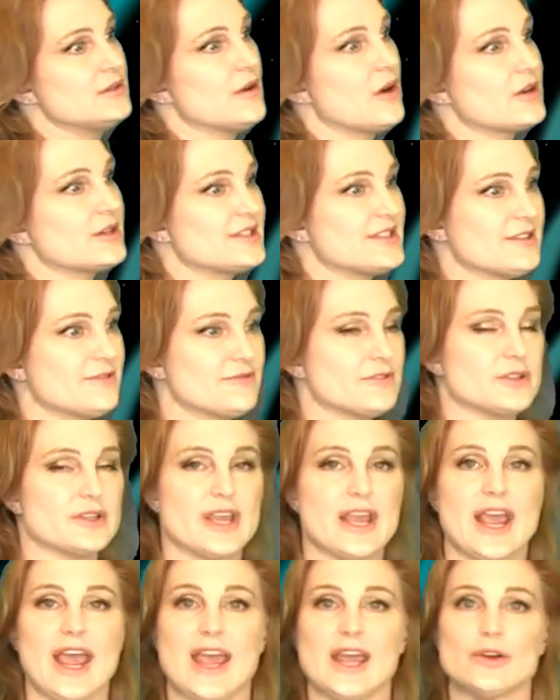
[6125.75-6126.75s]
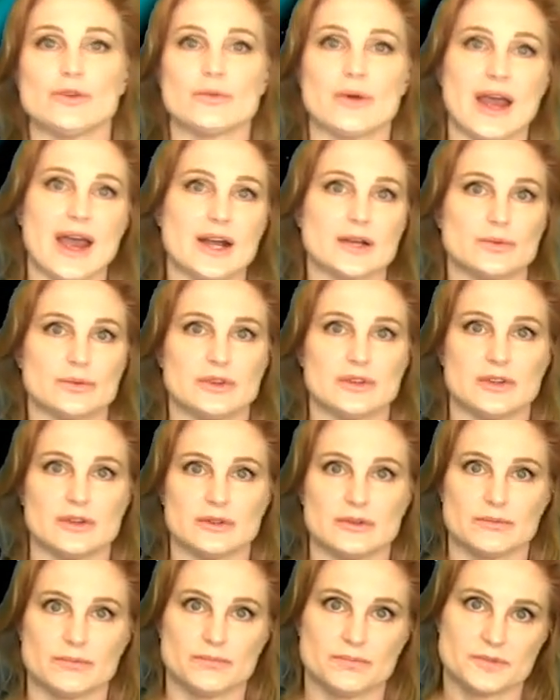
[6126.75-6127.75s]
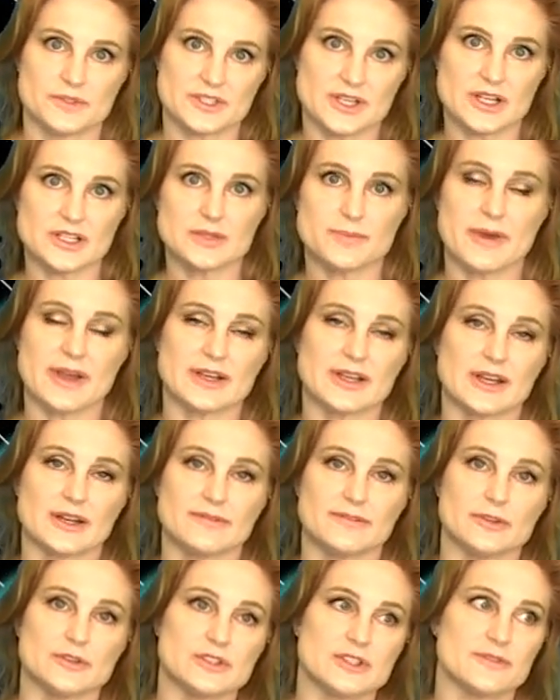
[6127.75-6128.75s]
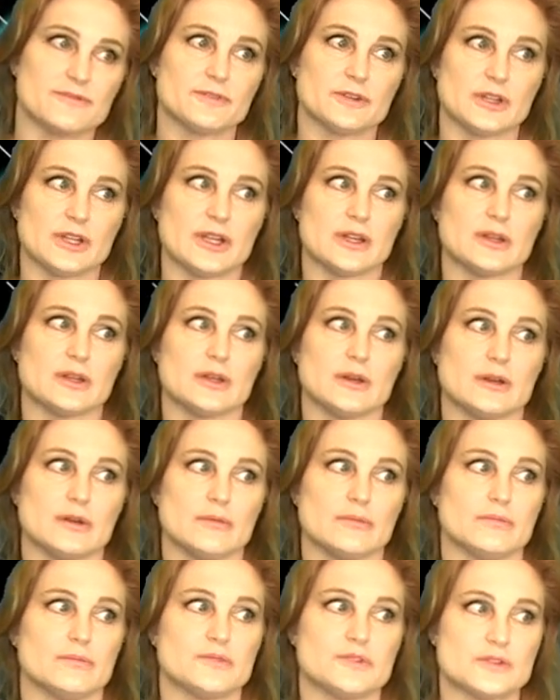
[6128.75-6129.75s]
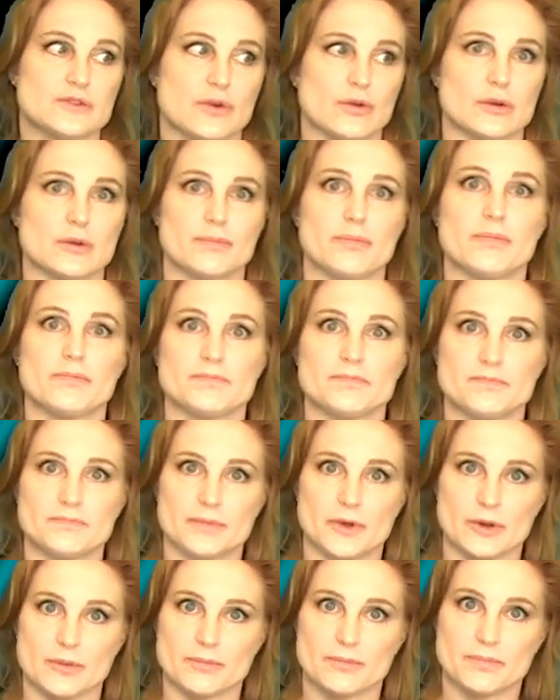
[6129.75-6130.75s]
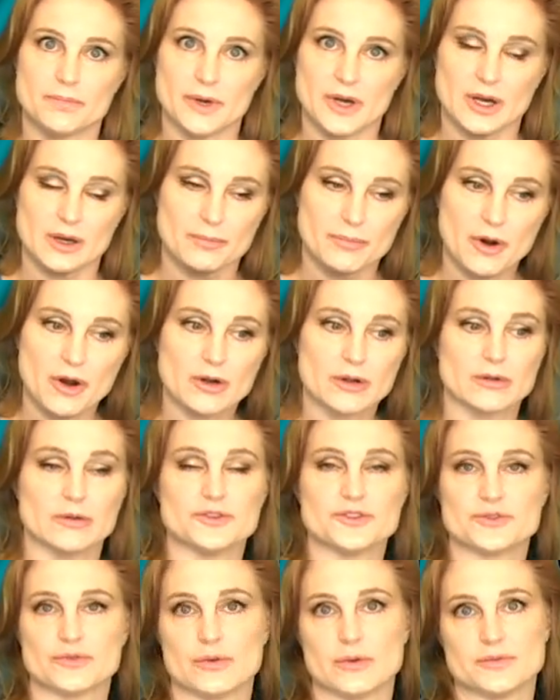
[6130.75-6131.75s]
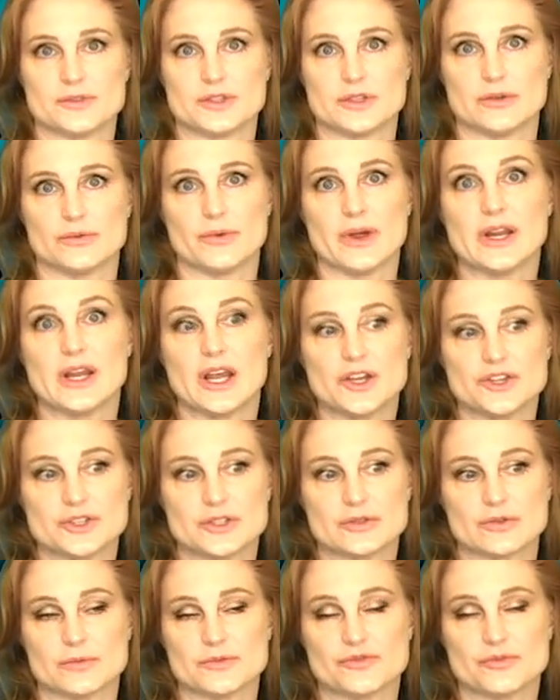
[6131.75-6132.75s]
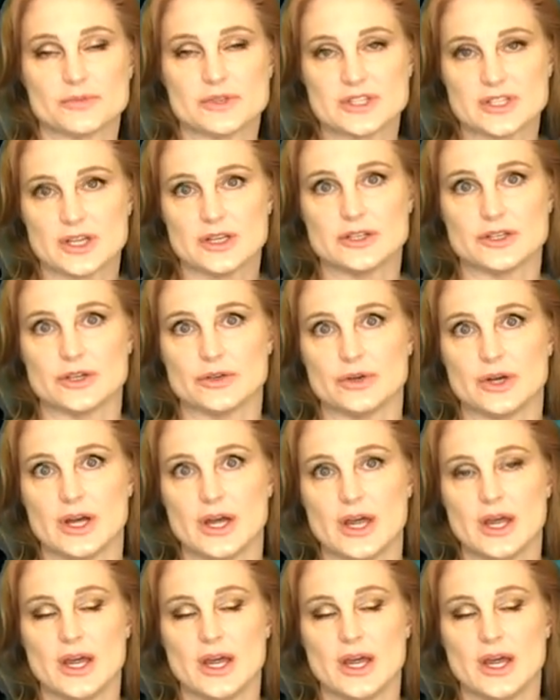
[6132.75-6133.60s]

are different. They interact with the sun's magnetic field differently than solar or particle storms do, radiation storms from the sun do.